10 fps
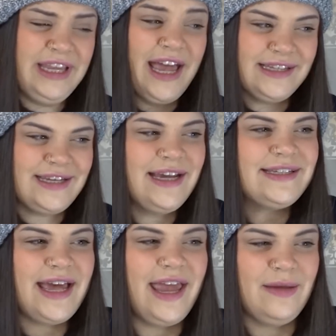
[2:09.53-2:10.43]
yes, take
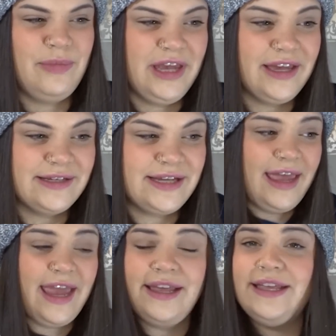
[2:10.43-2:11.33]
psych because
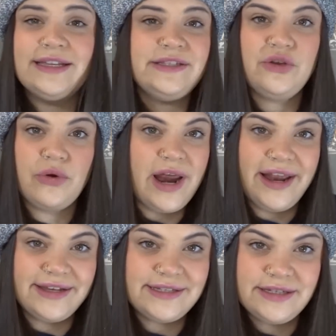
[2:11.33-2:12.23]
A, easy
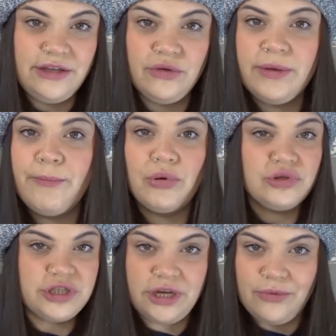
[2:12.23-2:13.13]
credit. You can
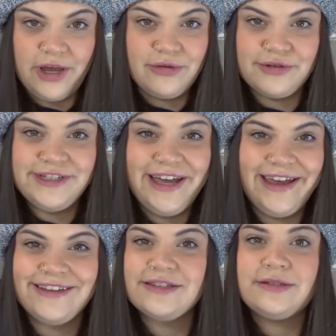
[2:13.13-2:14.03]
bullshit your way through
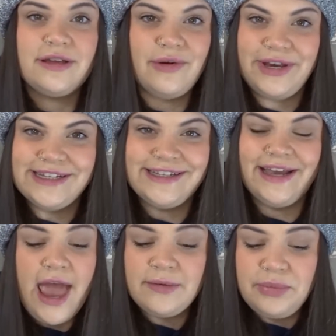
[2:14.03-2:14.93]
psych so
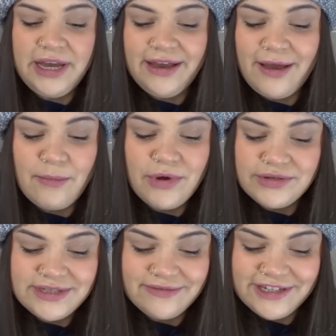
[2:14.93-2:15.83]
easy. And B,
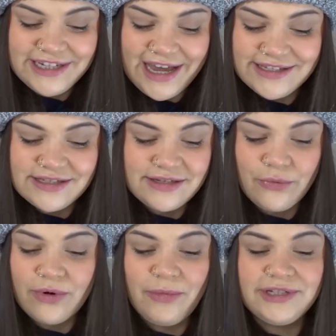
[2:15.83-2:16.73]
most of the tests
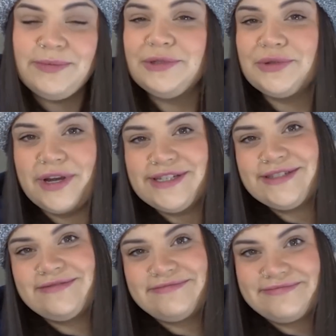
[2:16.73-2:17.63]
were multiple
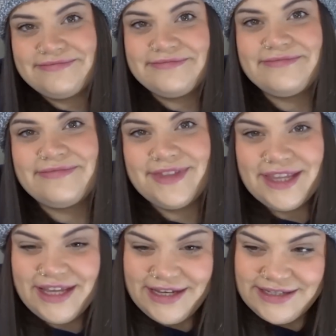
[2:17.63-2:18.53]
choice
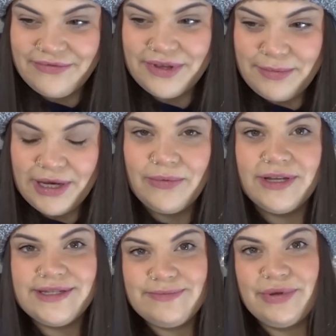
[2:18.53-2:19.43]
except for the big
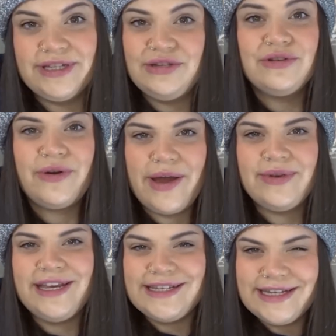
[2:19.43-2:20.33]
ones. But do you know how
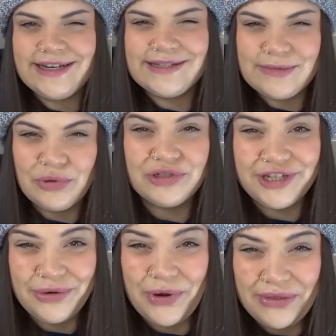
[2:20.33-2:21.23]
easy it is to
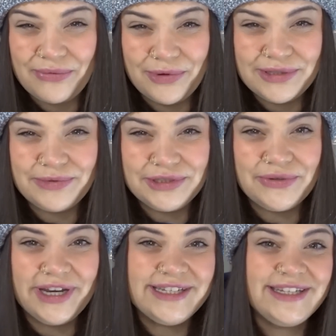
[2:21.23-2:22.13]
bullshit your way through multiple
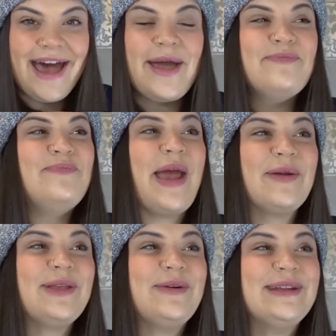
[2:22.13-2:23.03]
choice? I
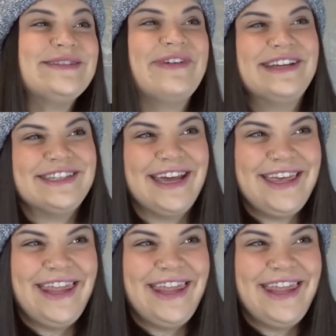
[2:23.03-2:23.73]
barely went to my psych